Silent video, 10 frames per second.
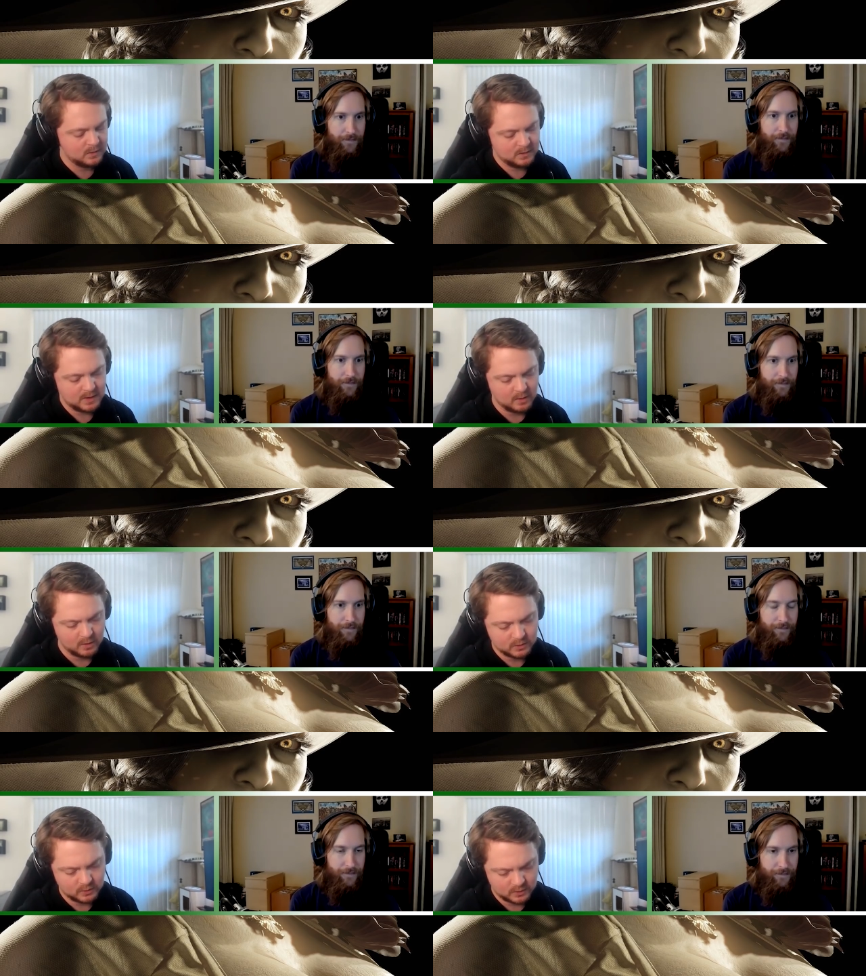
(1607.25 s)

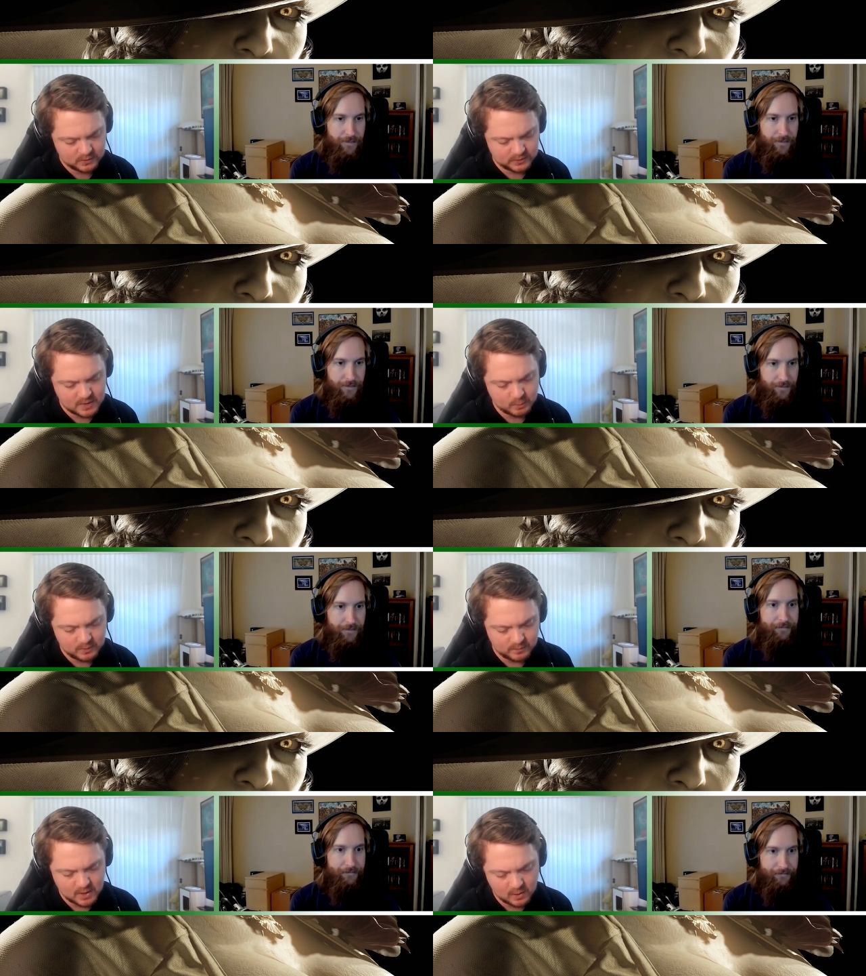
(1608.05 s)
Speaker 1: characters that
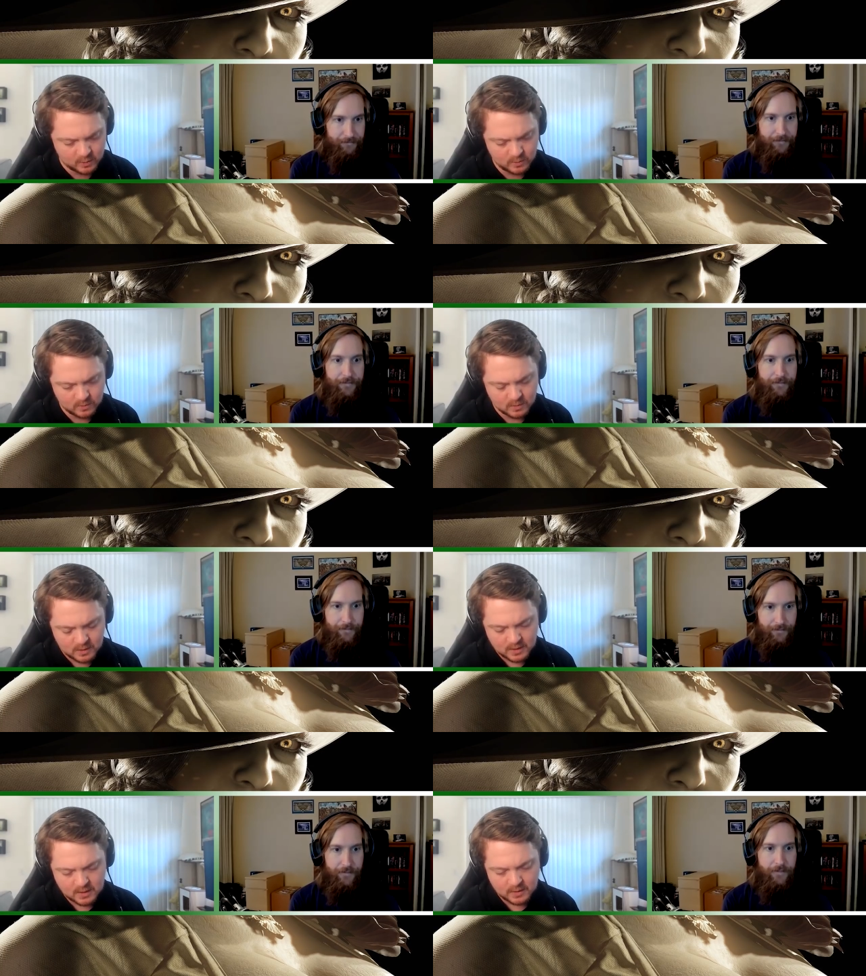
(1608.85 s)
we've known
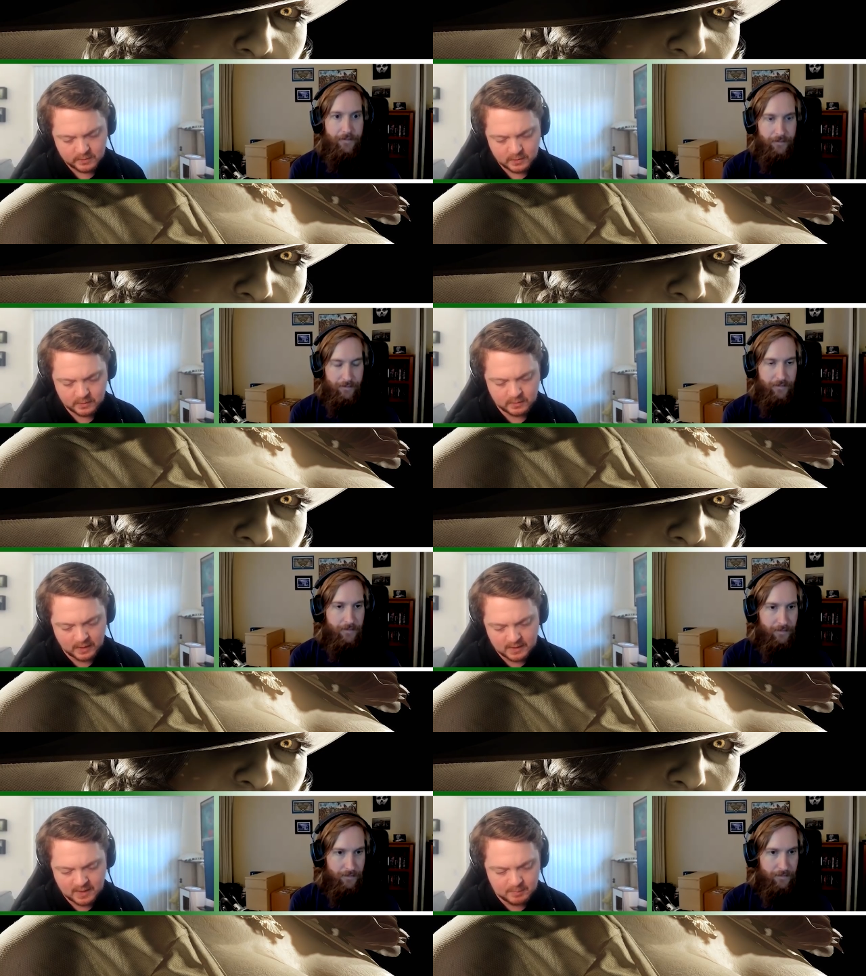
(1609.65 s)

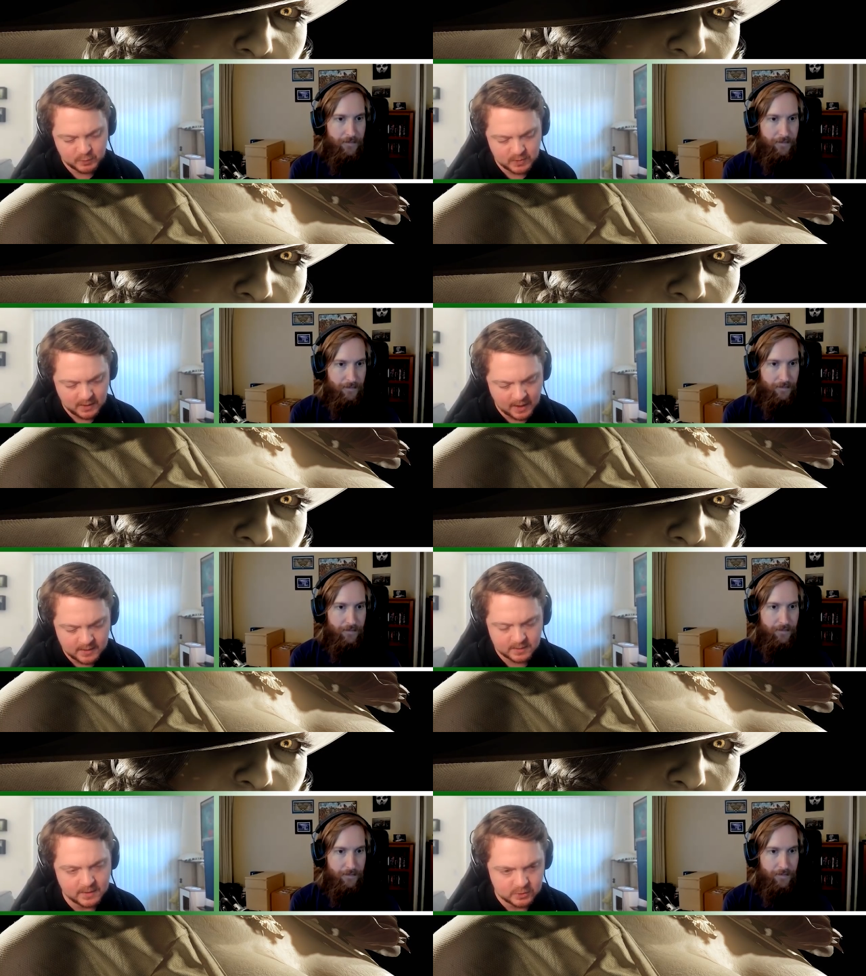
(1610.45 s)
kind of came to an
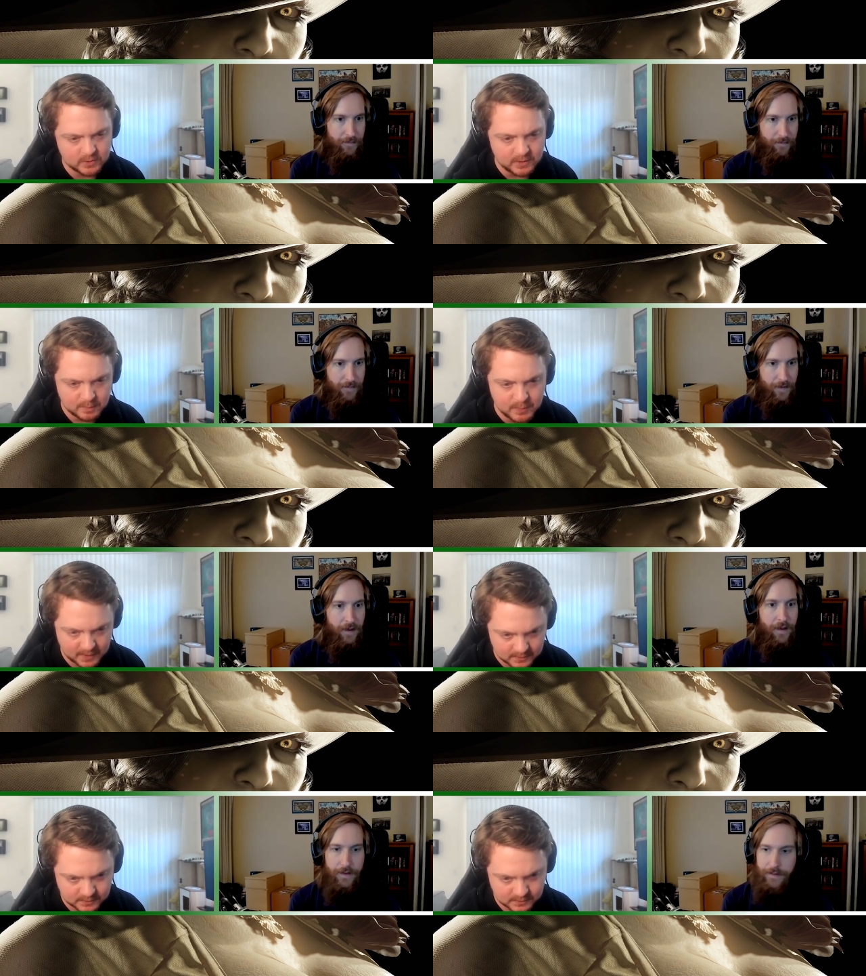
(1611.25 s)
ideological
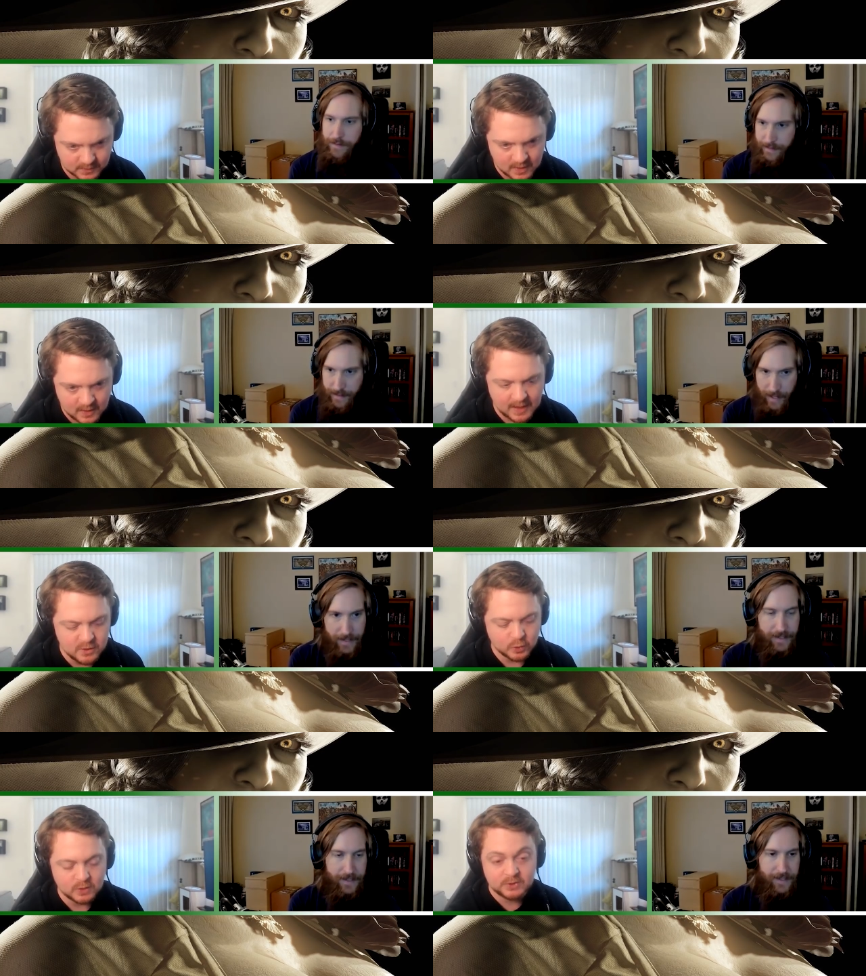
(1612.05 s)
impasse. Yes. And
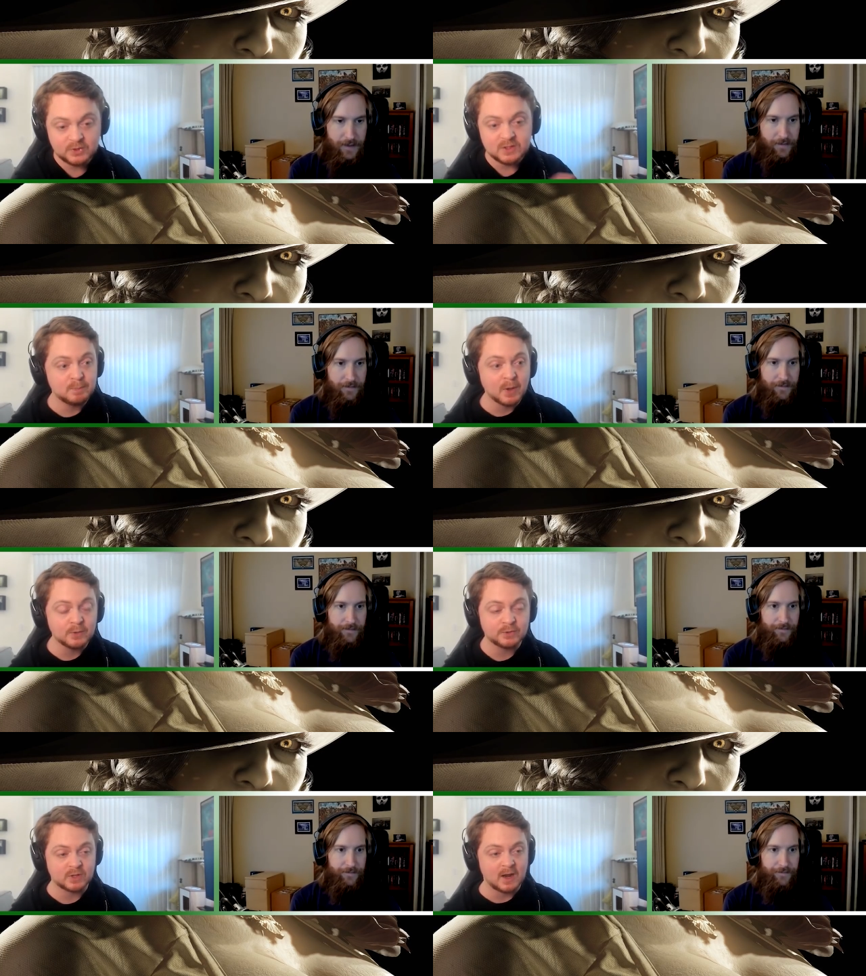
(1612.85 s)
you could see
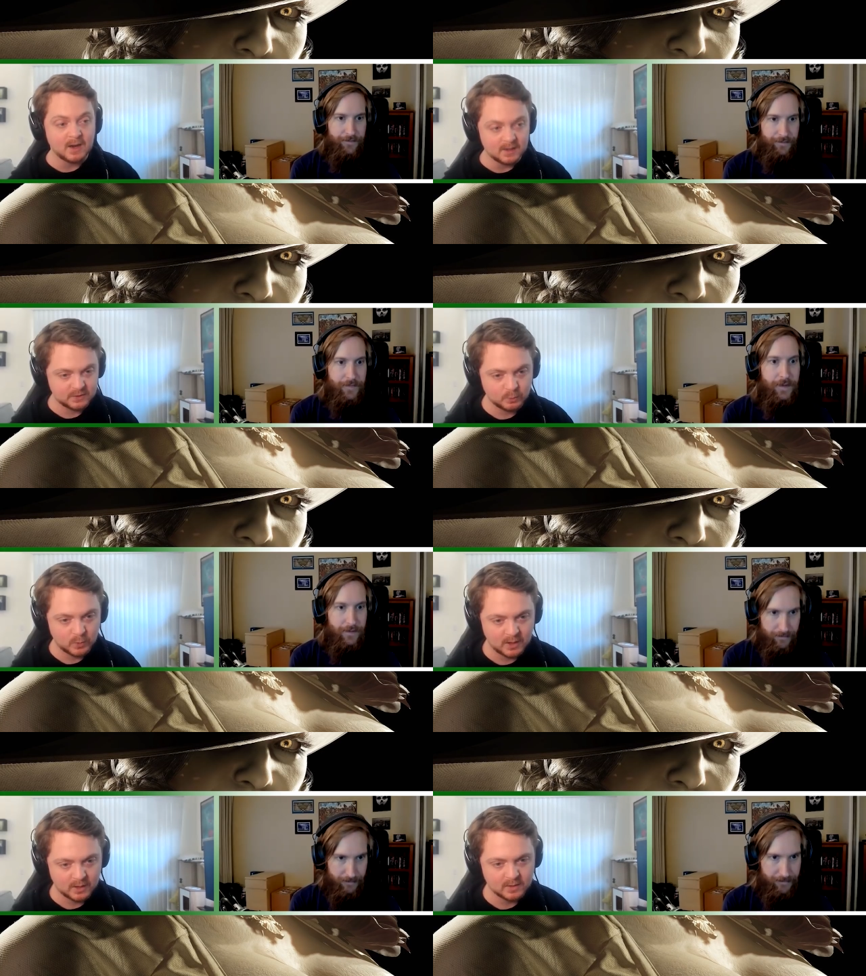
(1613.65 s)
both sides
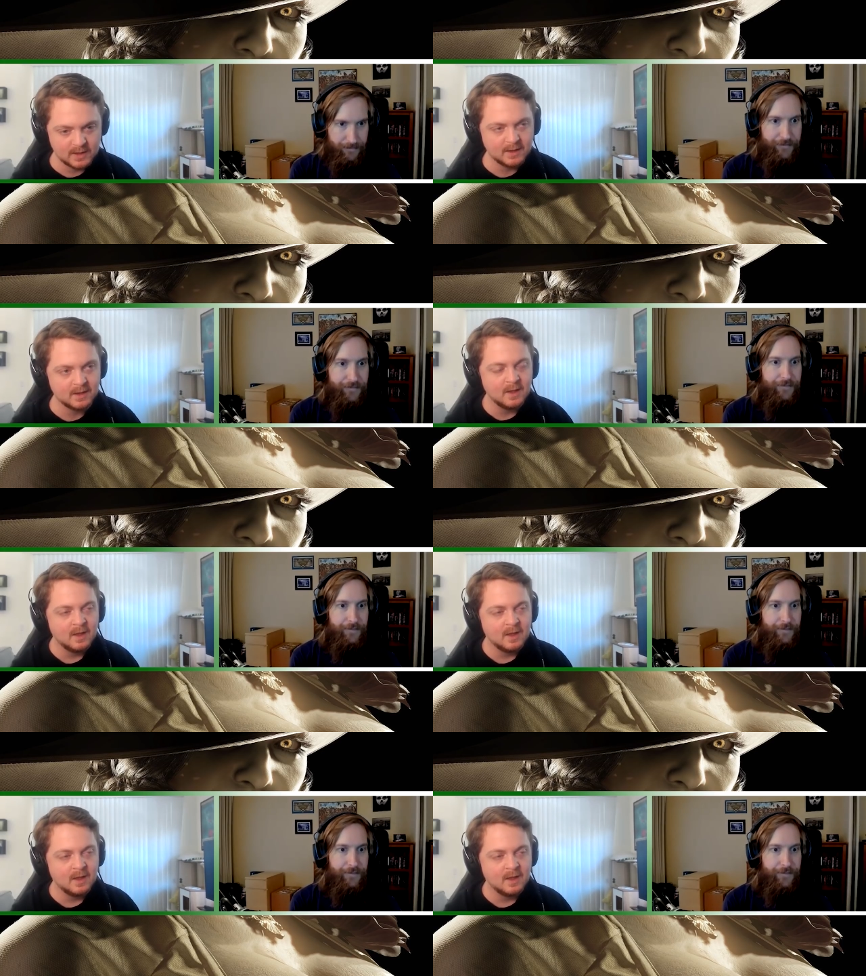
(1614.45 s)
where, like...